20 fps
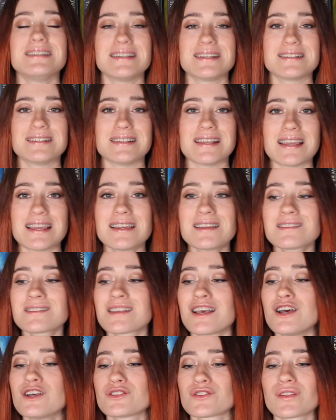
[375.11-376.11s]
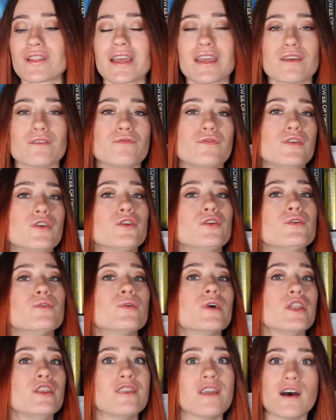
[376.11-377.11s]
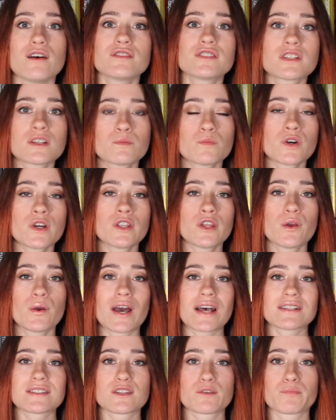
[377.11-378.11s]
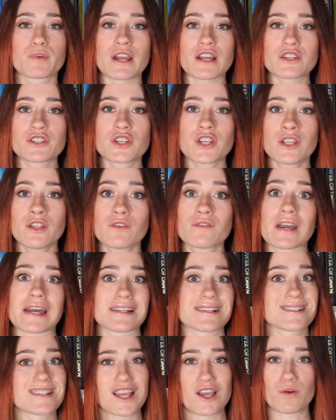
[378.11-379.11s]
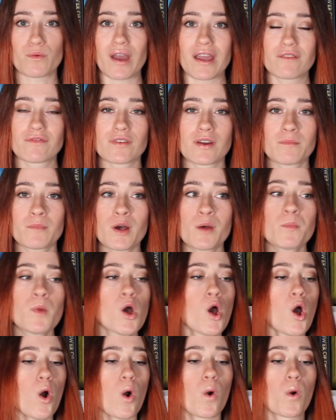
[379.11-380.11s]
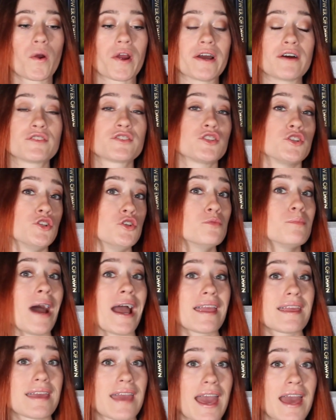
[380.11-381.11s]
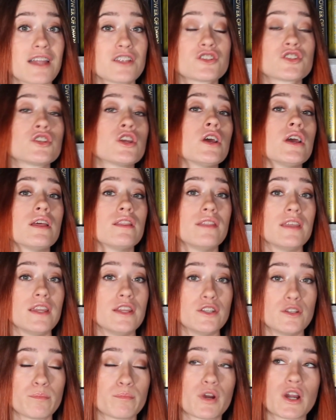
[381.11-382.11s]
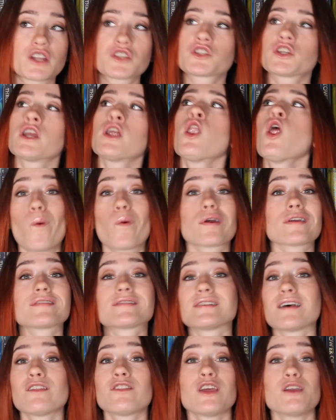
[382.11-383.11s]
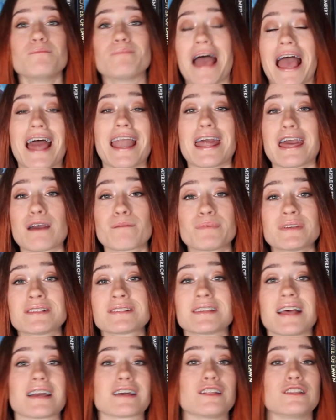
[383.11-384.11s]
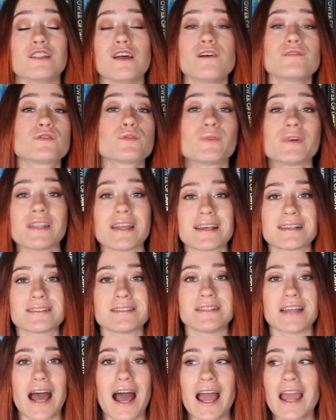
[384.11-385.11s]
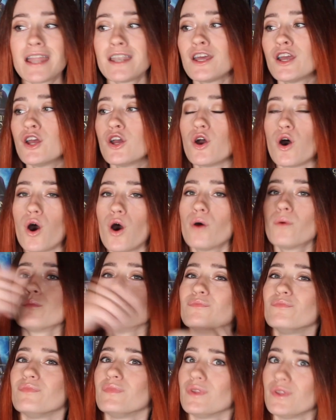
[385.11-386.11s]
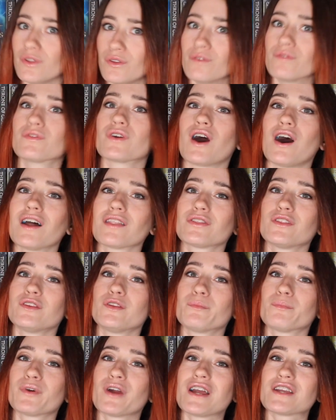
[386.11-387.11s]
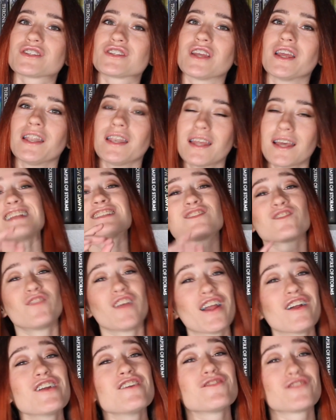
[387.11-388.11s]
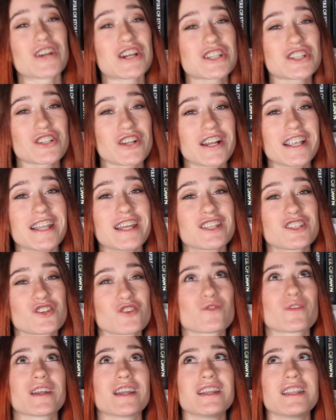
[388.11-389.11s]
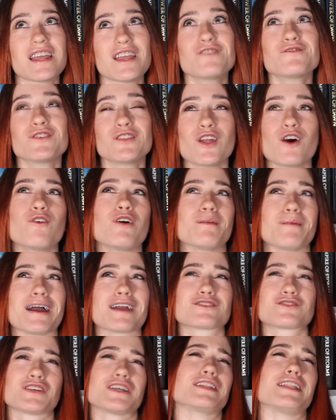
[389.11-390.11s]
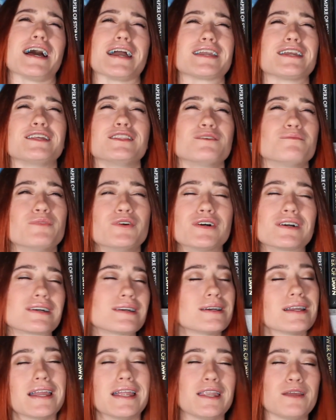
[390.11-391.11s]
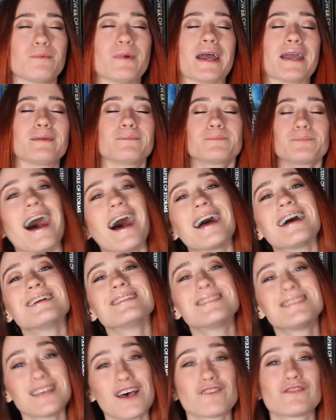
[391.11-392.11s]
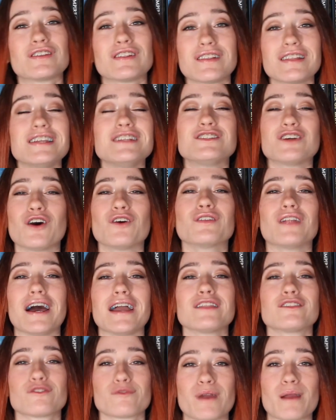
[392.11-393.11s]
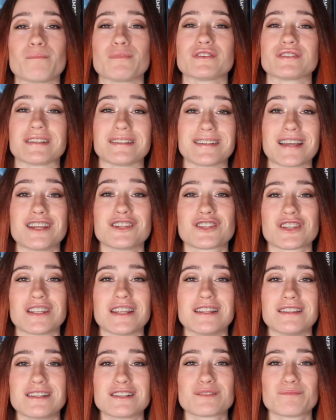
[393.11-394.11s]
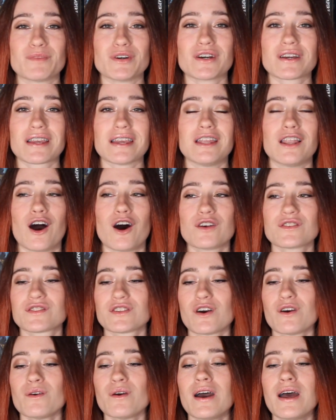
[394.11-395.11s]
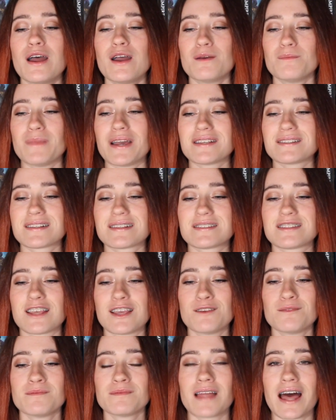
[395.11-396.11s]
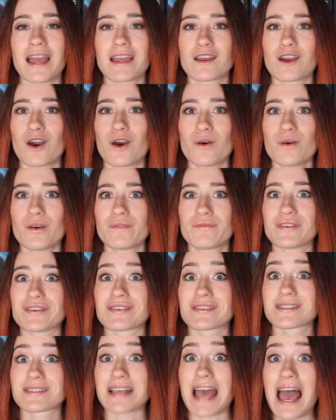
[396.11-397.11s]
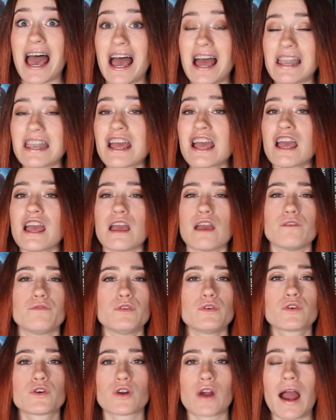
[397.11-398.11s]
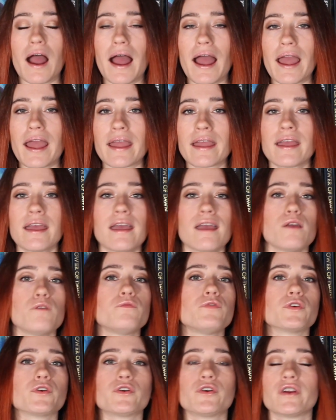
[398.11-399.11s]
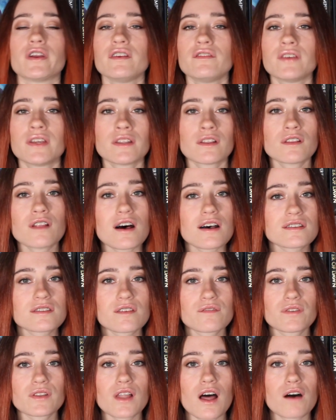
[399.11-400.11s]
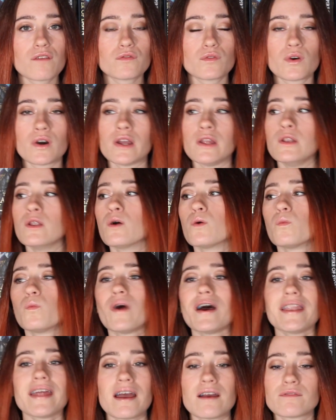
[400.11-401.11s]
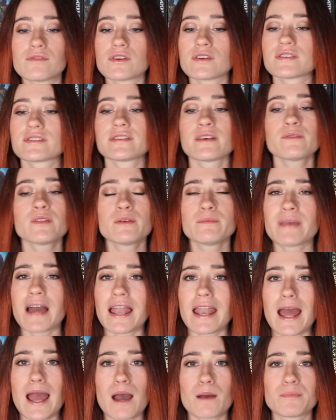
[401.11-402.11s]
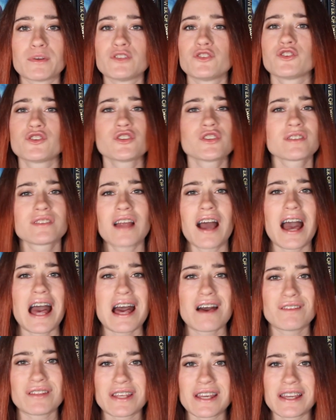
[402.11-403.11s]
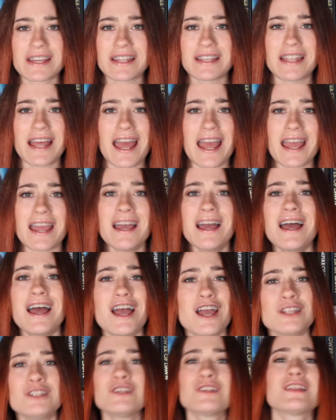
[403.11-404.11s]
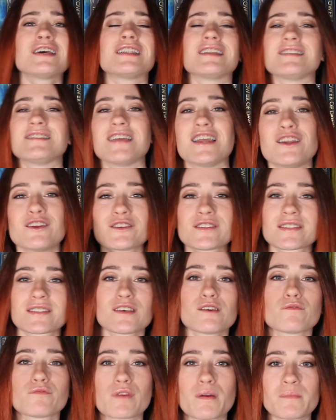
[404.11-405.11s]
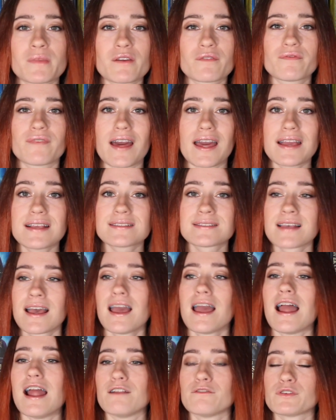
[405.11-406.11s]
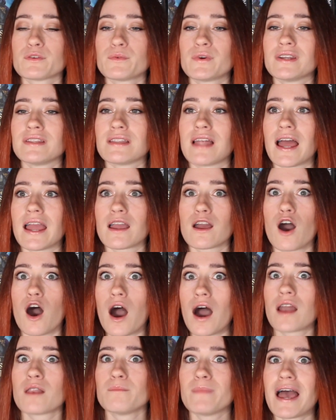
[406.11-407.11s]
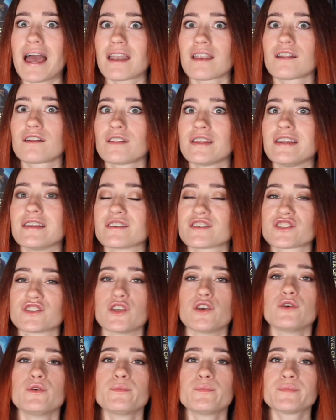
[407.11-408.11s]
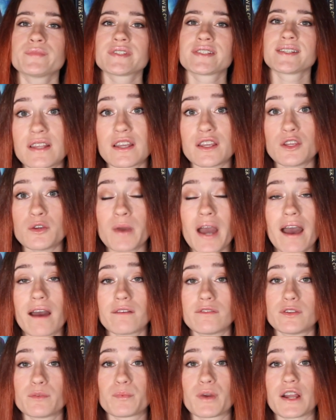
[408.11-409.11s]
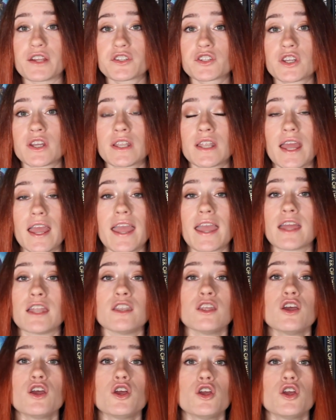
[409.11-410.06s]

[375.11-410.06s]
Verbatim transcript: disease. So like if you know someone who has depression, you gotta stay away from them, or else you might catch the depression. Or if something bad happens, like a loved one has died, oh, you've caught the depression. It's very frustrating to read, even though I'm actually liking the book. Anyway, I definitely don't like the representation in this book. It also makes it seem like, oh, if you're sad, if you cry, if you're grieving the loss of a loved one, whatever, something bad happens, you're just not having a good day, and you let a tear slip from your face, everyone like automatically assumes that you have depression and